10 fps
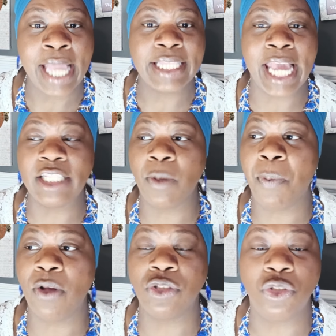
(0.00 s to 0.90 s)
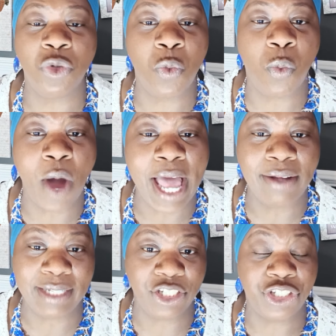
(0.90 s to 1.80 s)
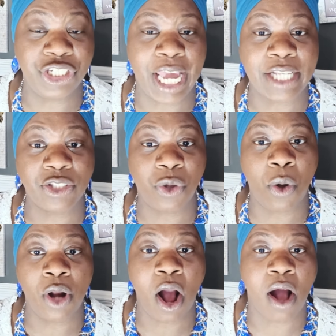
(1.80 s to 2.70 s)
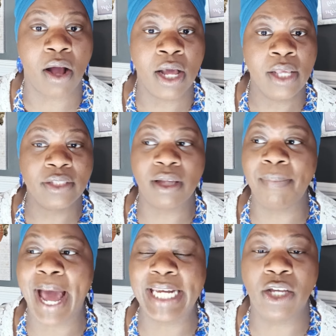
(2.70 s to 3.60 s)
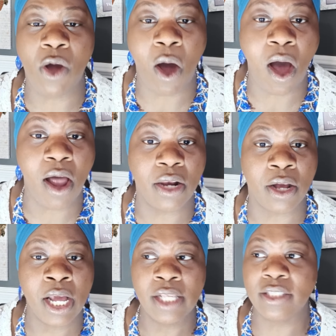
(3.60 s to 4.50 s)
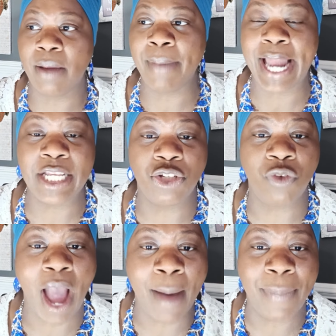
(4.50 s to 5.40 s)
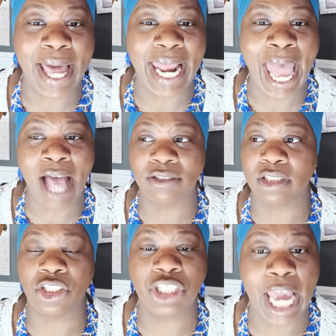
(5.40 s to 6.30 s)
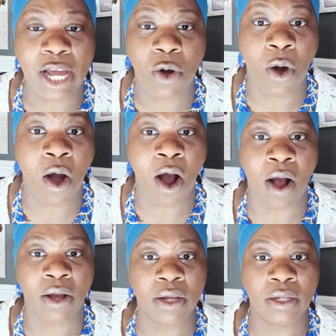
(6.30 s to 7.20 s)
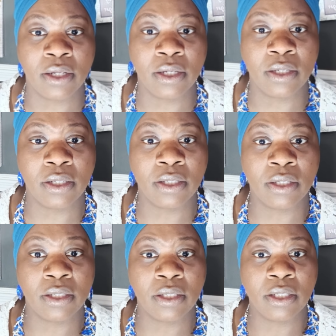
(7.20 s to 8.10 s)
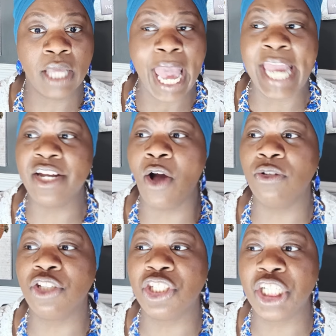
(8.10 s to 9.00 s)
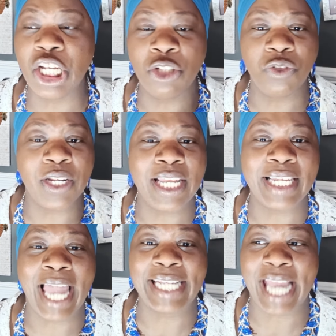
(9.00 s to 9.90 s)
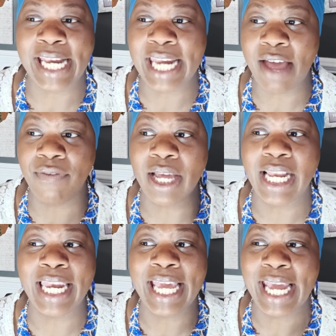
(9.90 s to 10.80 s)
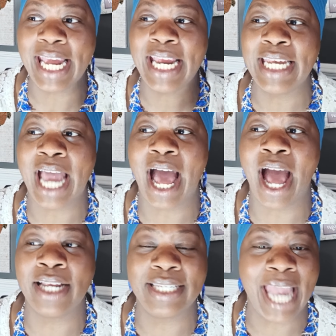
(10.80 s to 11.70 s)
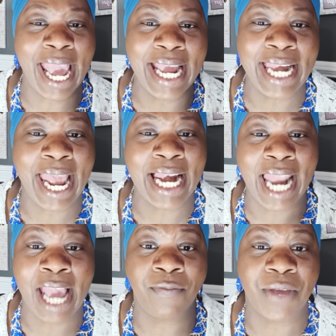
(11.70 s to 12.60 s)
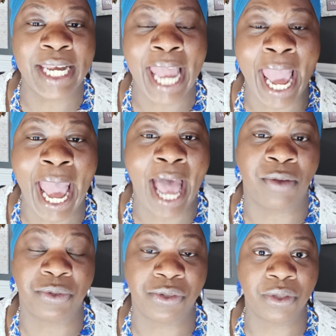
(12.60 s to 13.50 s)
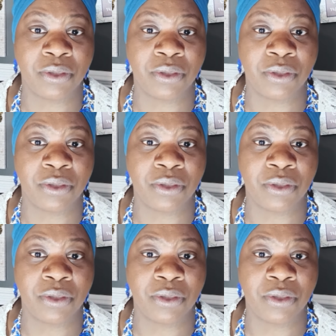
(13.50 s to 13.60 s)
They supposed to do wellness checks on her. Somebody call her. Somebody drive by the house to check on her. And those children look like they never cleaned a day in their life in that house.